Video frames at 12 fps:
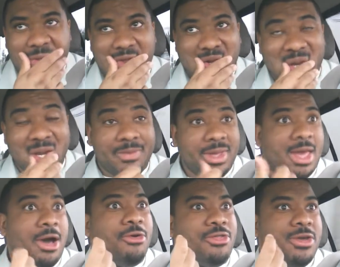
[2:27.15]
trying to be
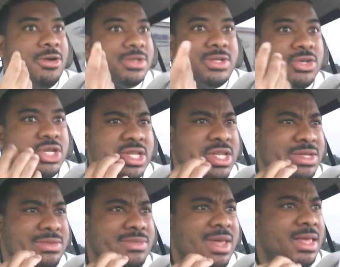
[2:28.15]
healthier, so
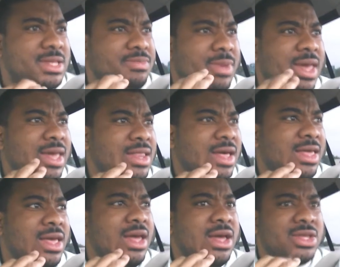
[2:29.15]
they just made
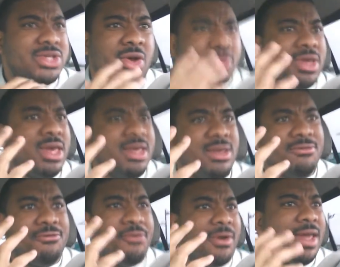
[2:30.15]
like turkey
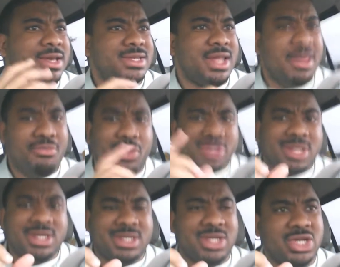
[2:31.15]
franks, and they bought
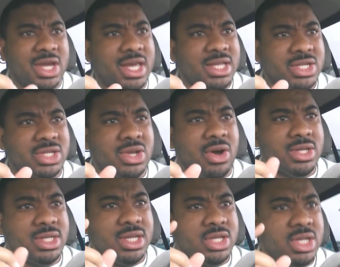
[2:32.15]
these chicken
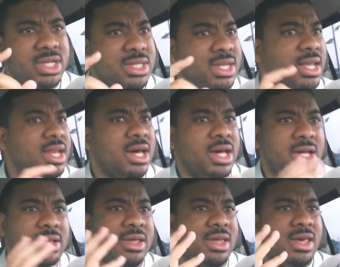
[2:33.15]
sausages and
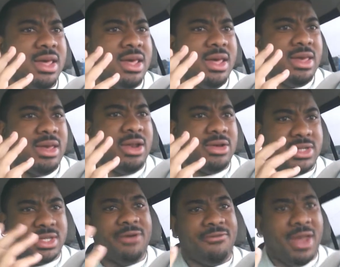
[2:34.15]
you know,
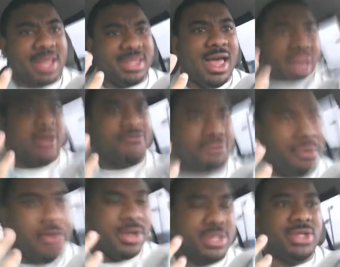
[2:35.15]
stuff like that
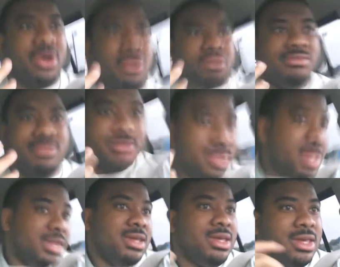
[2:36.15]
for us. So,
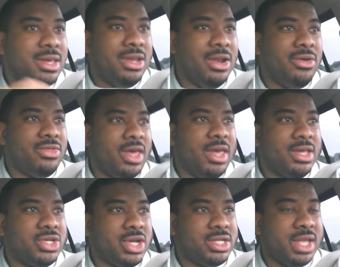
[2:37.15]
you know,
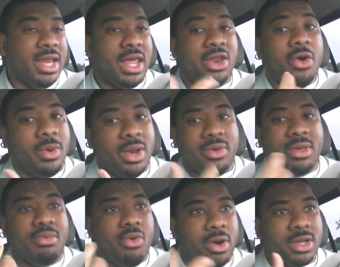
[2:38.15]
and they know we don't
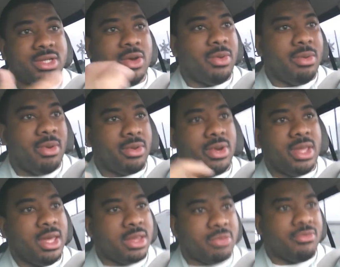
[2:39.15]
eat pork, so we weren't going
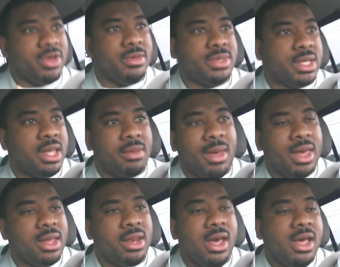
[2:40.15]
to eat the ribs that they
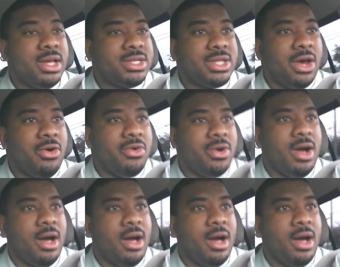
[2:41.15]
made. So,